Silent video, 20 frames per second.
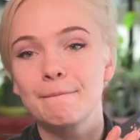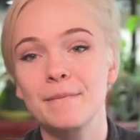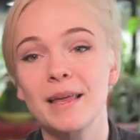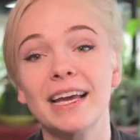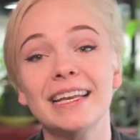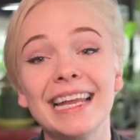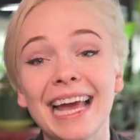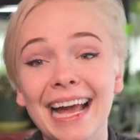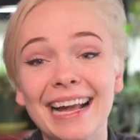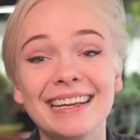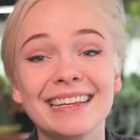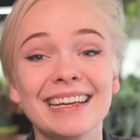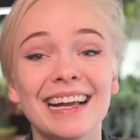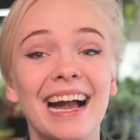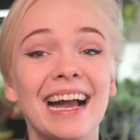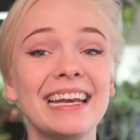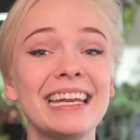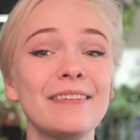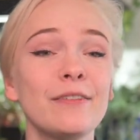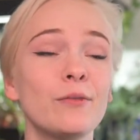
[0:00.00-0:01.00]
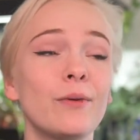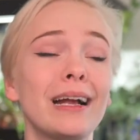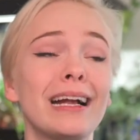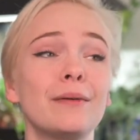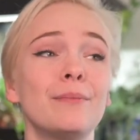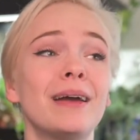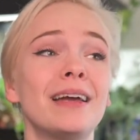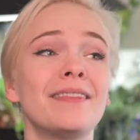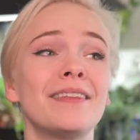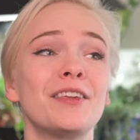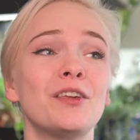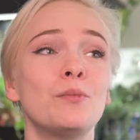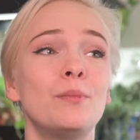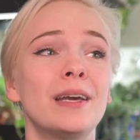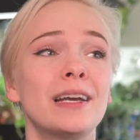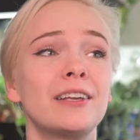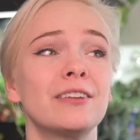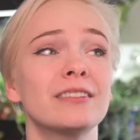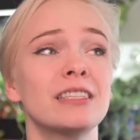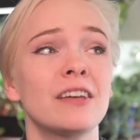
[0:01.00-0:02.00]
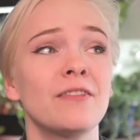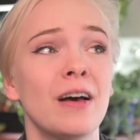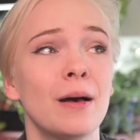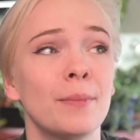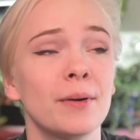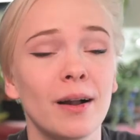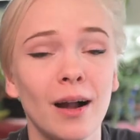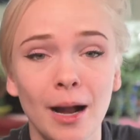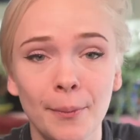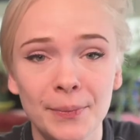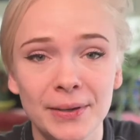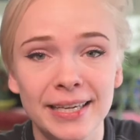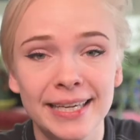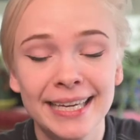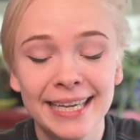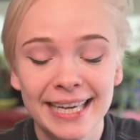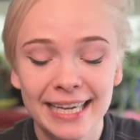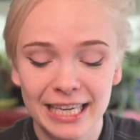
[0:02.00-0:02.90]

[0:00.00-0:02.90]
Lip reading: And heck, I'd even recommend that you pick yourself up a copy